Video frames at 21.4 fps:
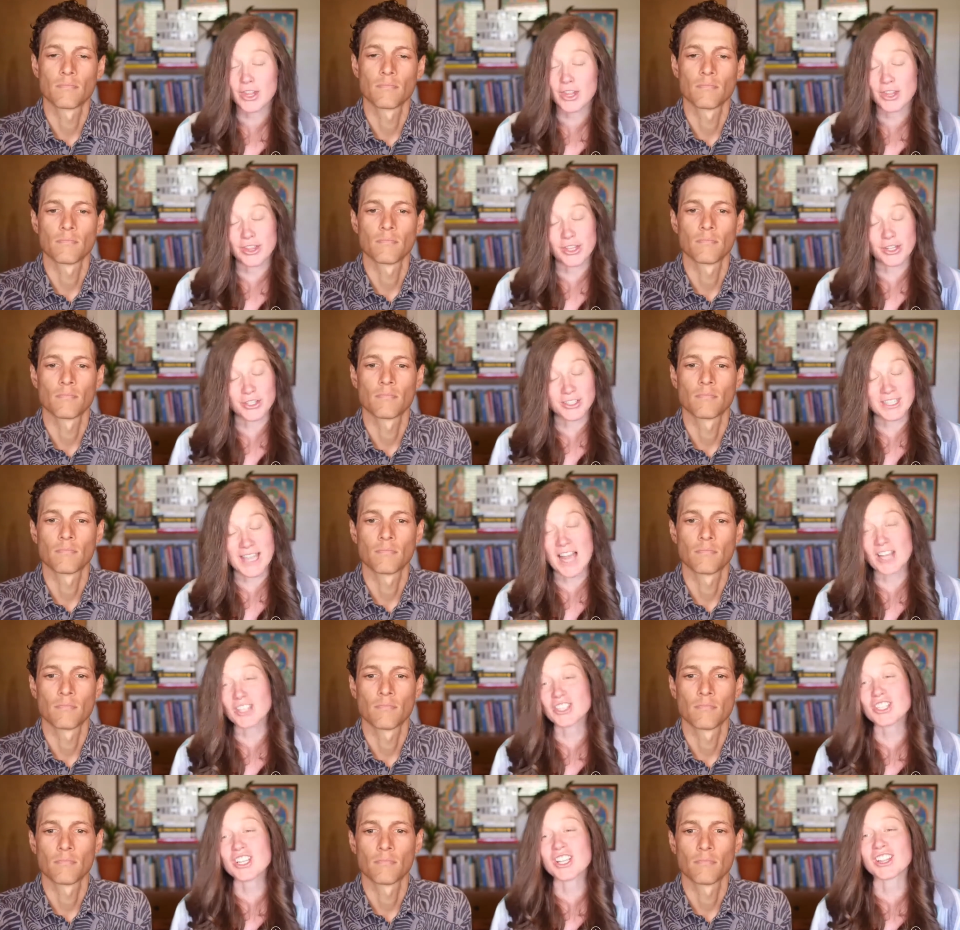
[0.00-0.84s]
Speaker 1: there's
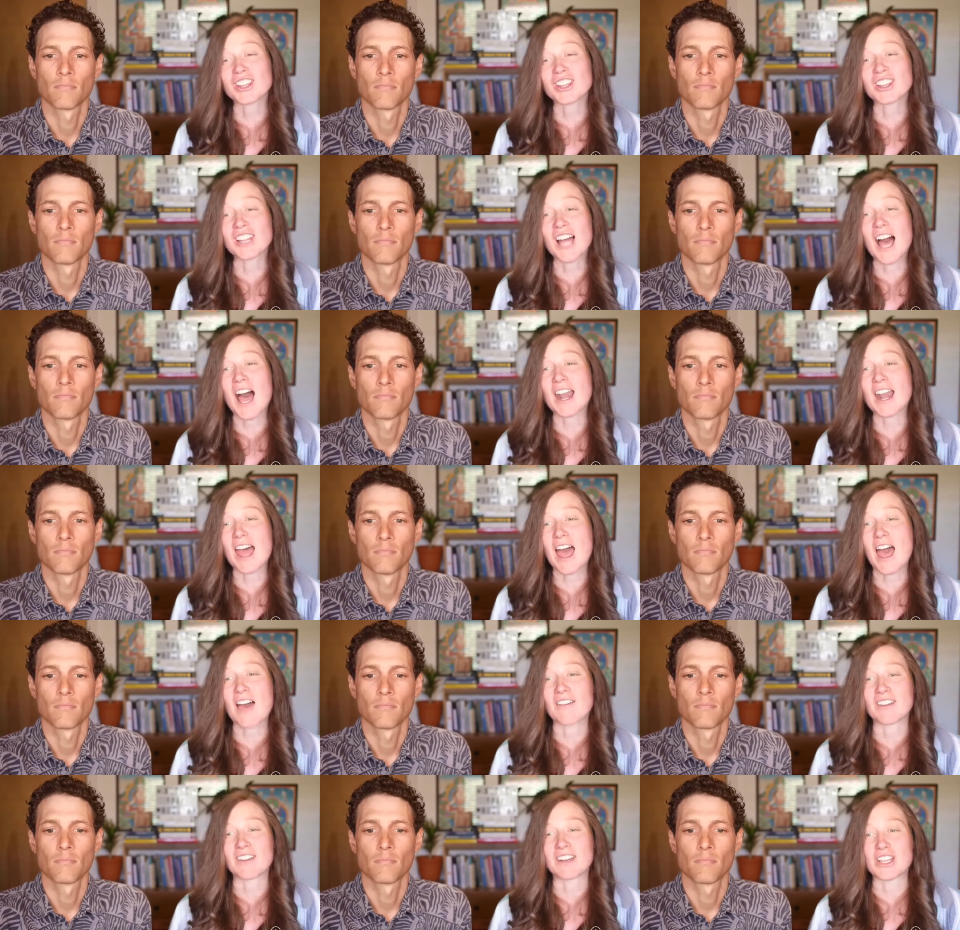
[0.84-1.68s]
actually a lot of
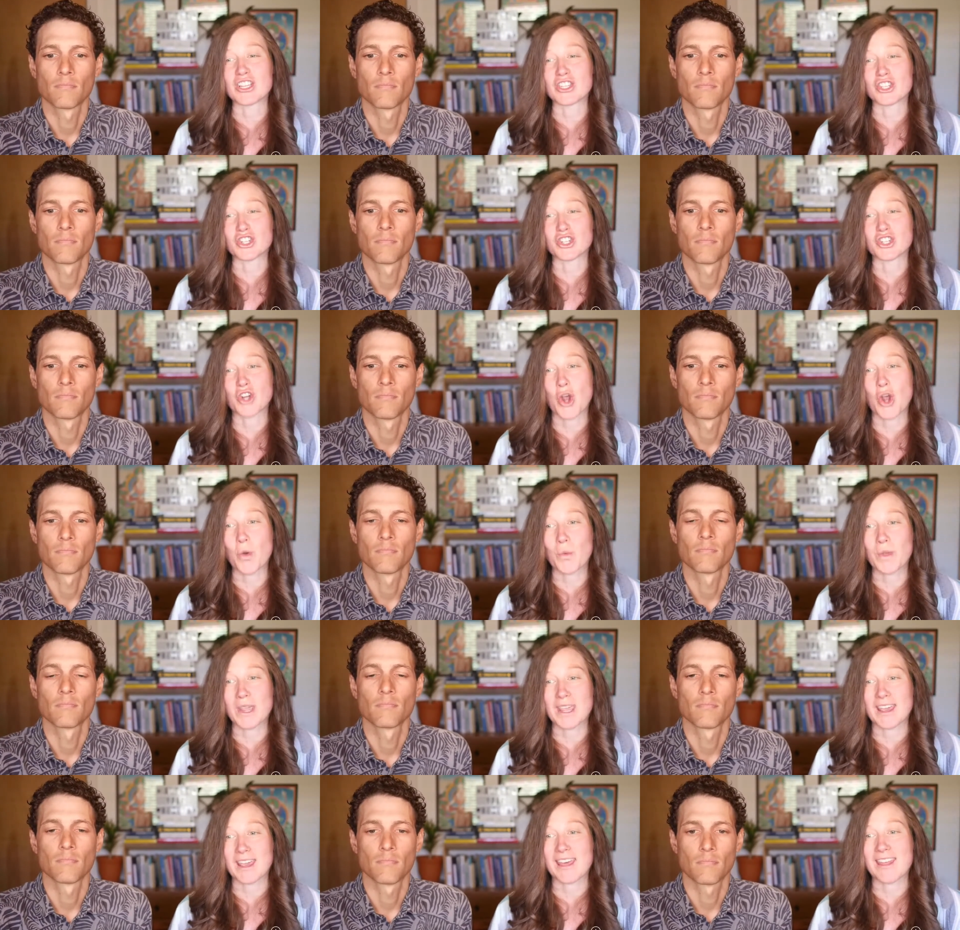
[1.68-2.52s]
evidence
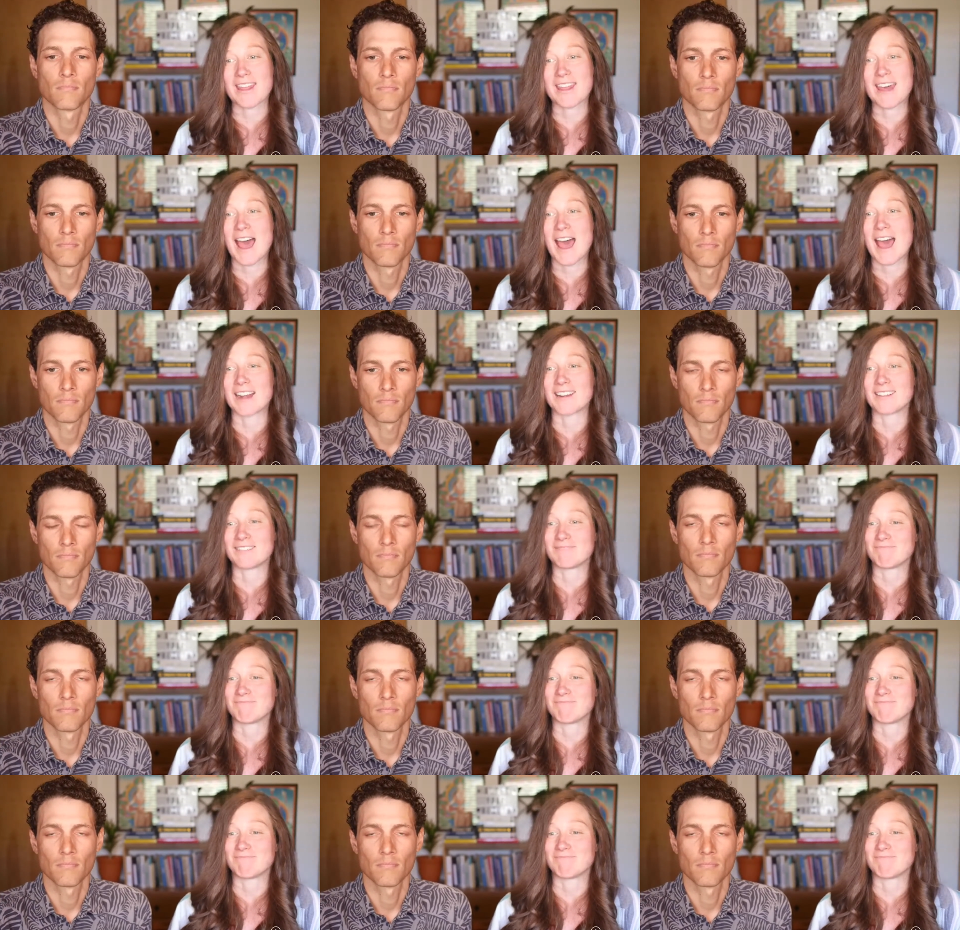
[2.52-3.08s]
showing that